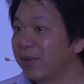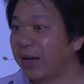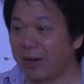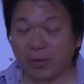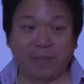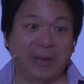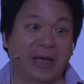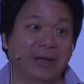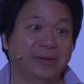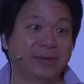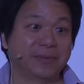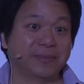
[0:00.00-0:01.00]
I
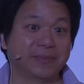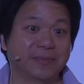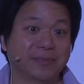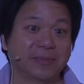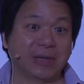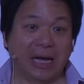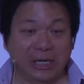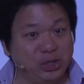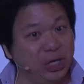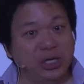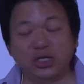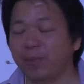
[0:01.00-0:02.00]
repent, I
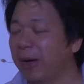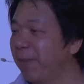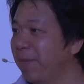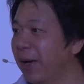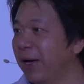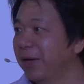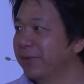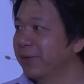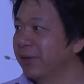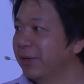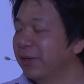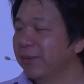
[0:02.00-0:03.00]
change my mind.
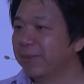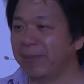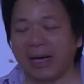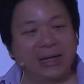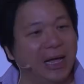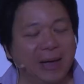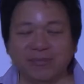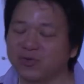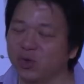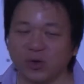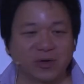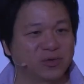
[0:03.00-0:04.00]
Man, I'm
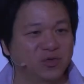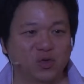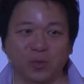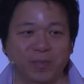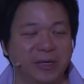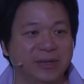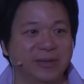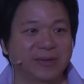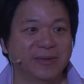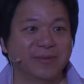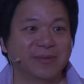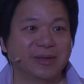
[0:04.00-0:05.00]
so stupid.
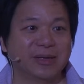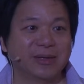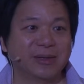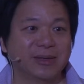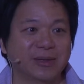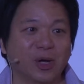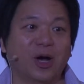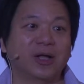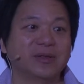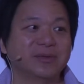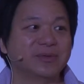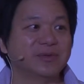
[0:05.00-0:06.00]
God,
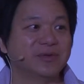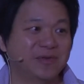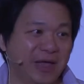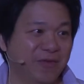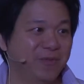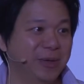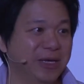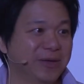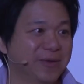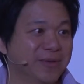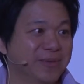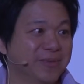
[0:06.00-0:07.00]
save me.
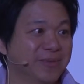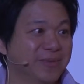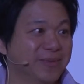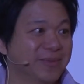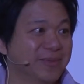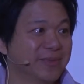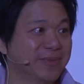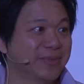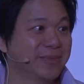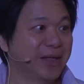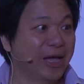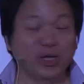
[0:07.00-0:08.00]

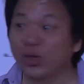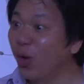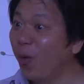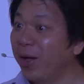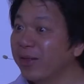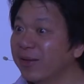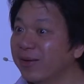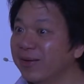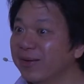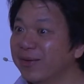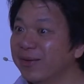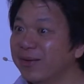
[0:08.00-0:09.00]
And you know what?
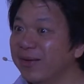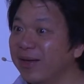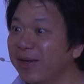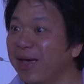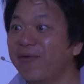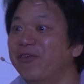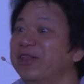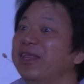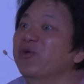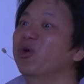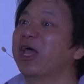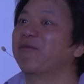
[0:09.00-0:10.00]

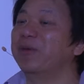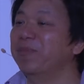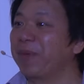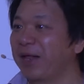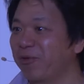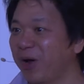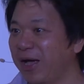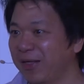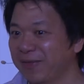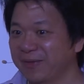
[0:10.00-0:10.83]
Everything would have been made right.